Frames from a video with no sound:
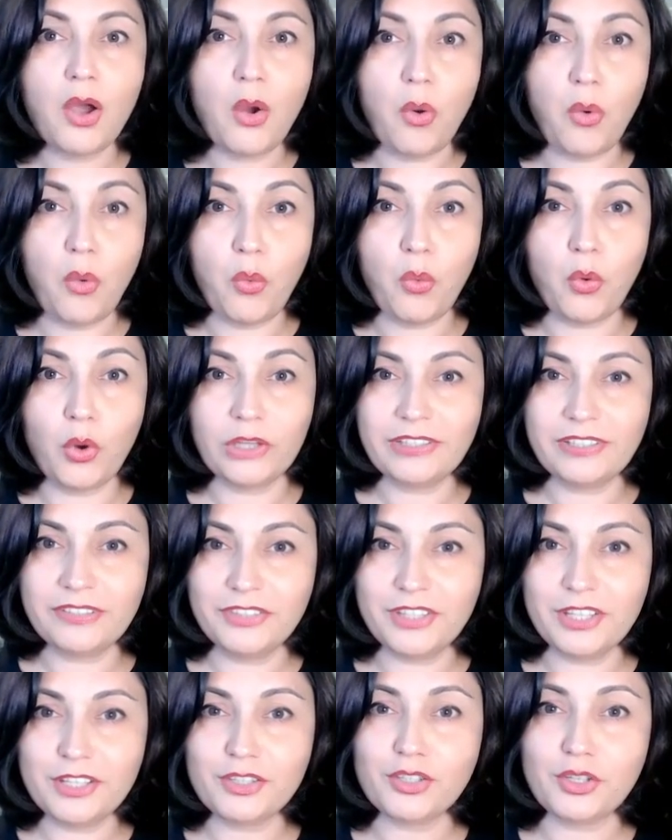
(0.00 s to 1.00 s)
What
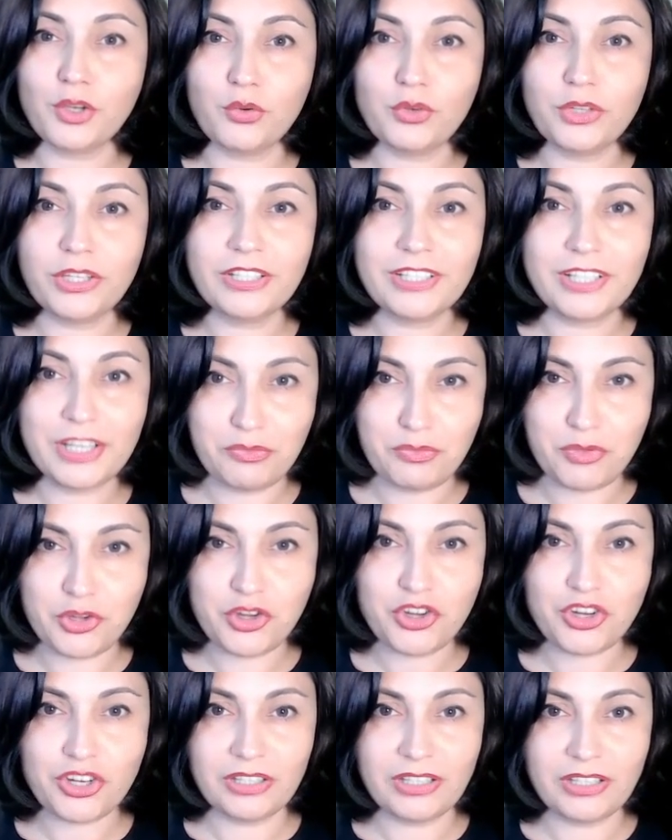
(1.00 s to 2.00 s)
if the zoning
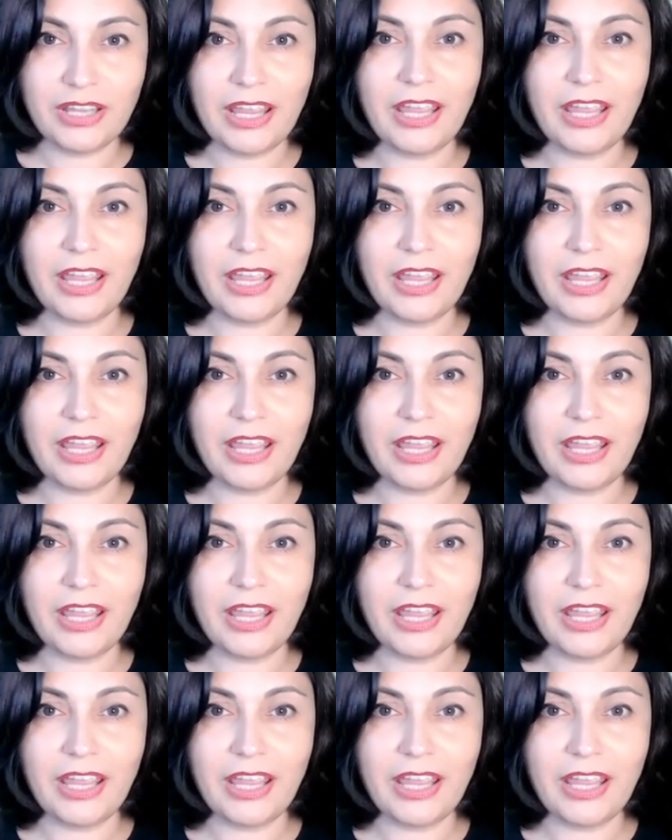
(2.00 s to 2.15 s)
commission